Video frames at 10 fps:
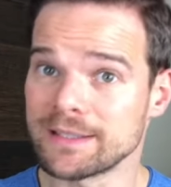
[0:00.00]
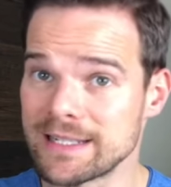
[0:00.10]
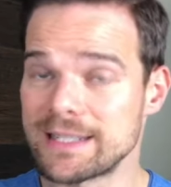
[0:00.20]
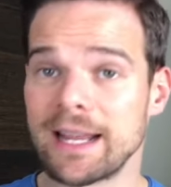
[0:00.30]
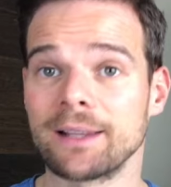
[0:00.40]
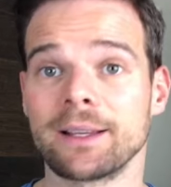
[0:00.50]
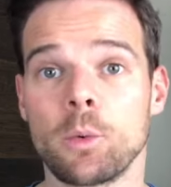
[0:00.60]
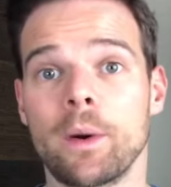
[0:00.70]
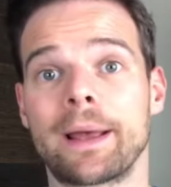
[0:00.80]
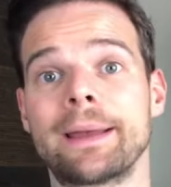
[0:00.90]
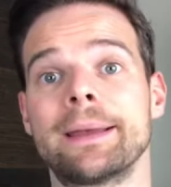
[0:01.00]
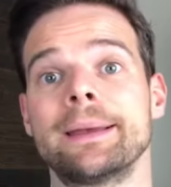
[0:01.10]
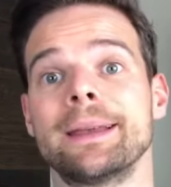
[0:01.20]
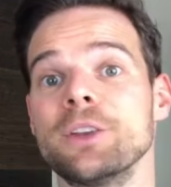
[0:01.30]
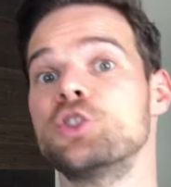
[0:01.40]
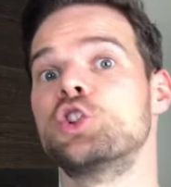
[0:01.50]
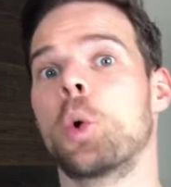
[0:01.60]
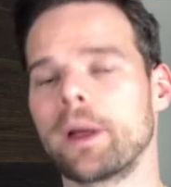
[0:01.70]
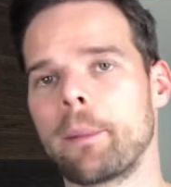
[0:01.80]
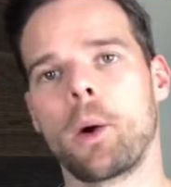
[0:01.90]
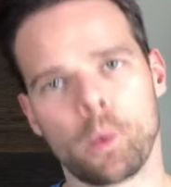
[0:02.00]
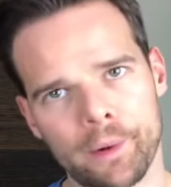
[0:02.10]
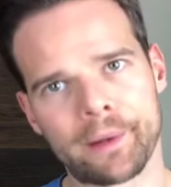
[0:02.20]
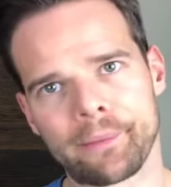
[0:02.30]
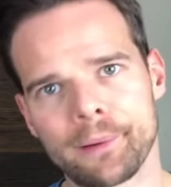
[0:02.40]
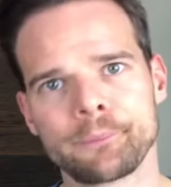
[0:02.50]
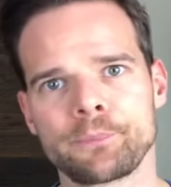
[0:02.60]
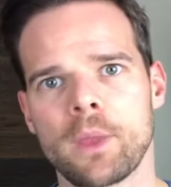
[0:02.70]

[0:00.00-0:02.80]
detailing what I enjoy about working there.